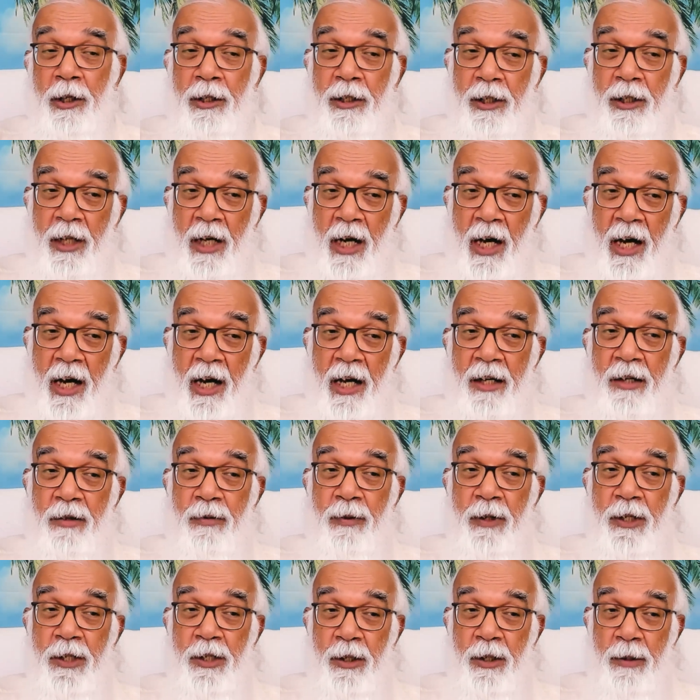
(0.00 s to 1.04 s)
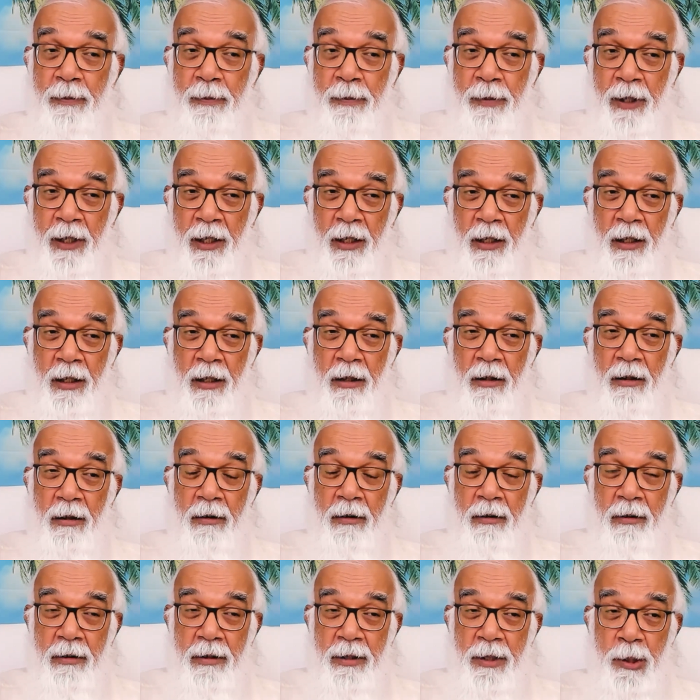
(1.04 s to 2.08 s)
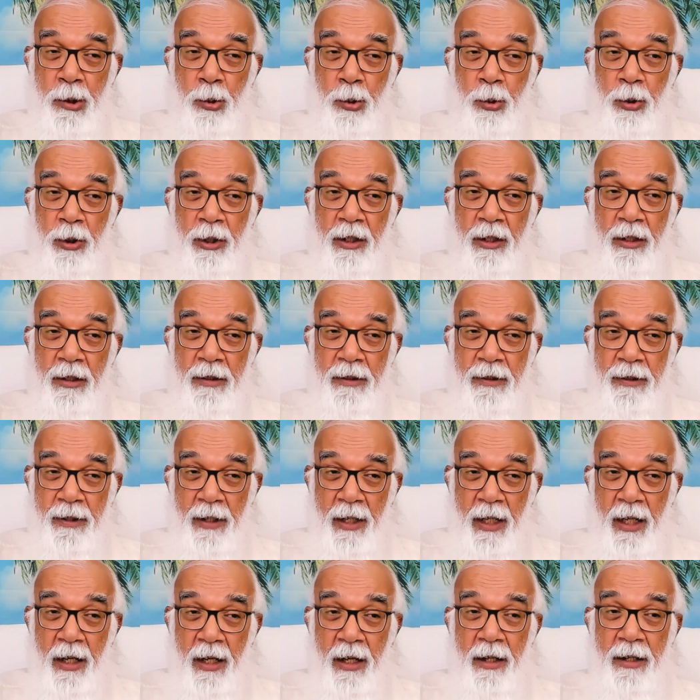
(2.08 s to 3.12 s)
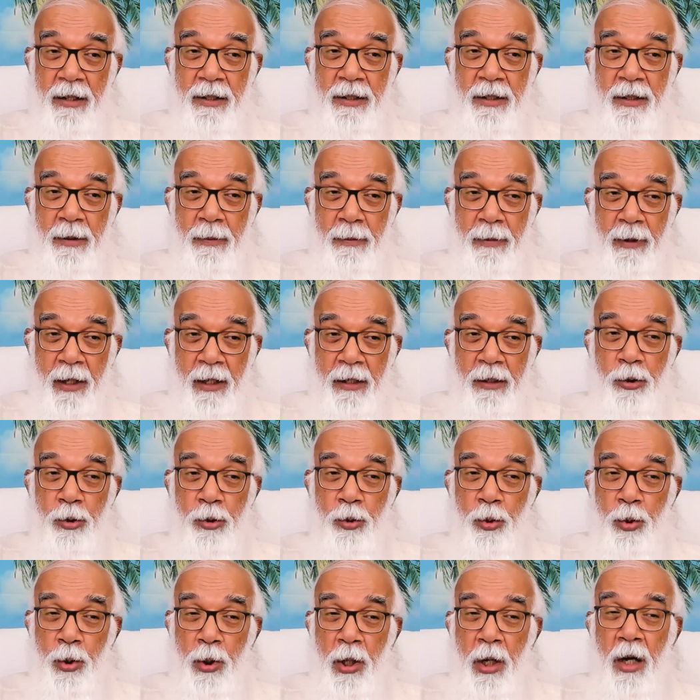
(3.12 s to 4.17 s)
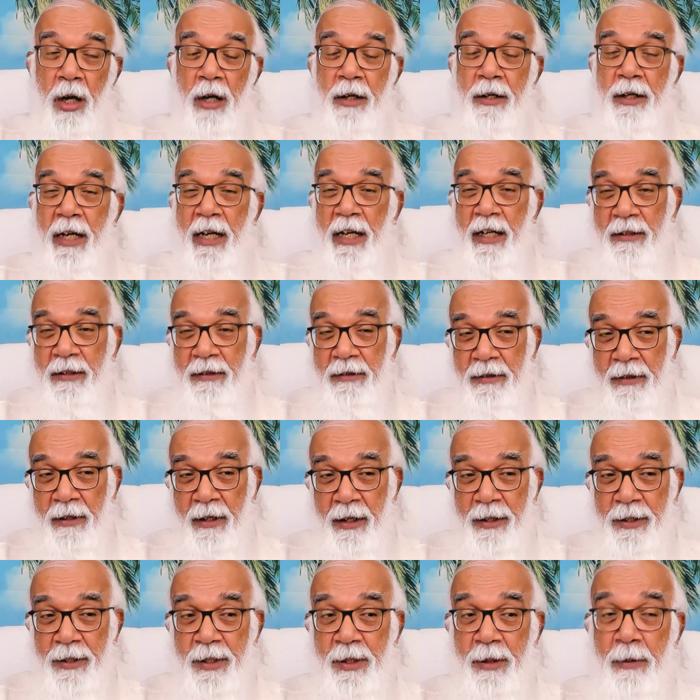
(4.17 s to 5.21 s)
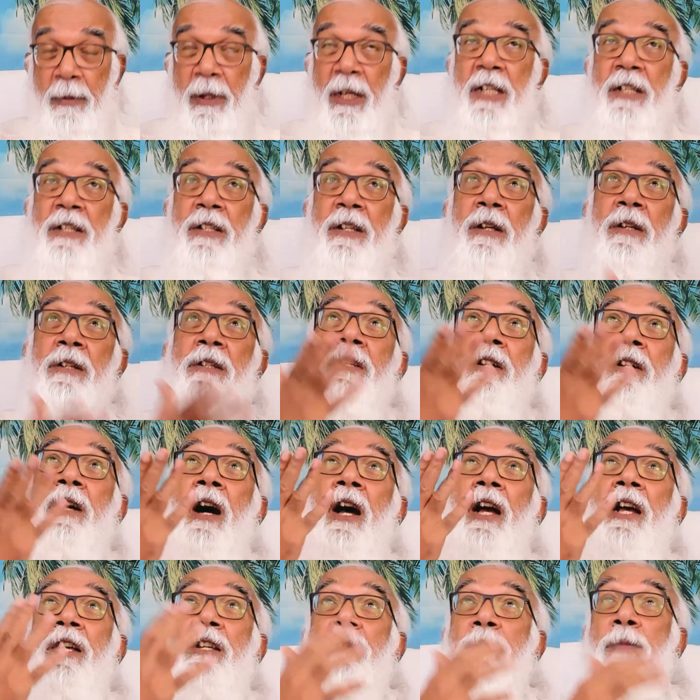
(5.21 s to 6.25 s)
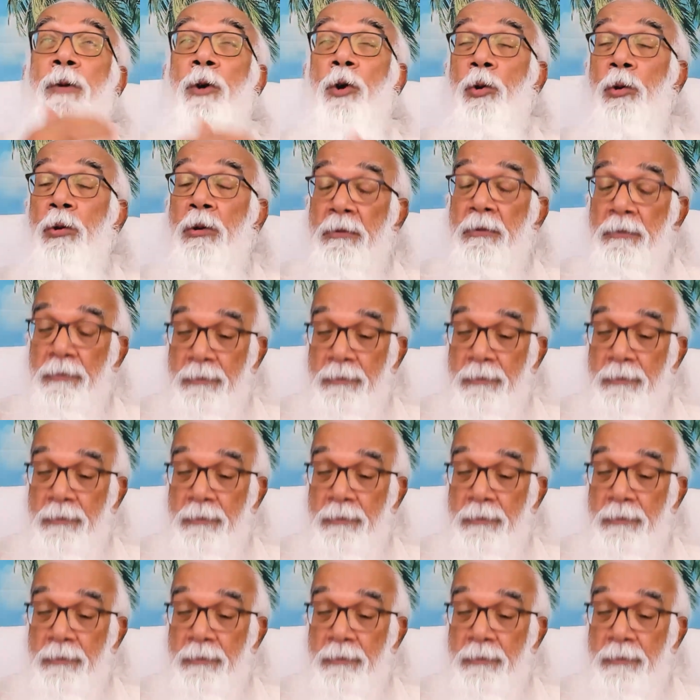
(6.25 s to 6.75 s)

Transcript: That which appears to exist but do not exist means the sky is blue.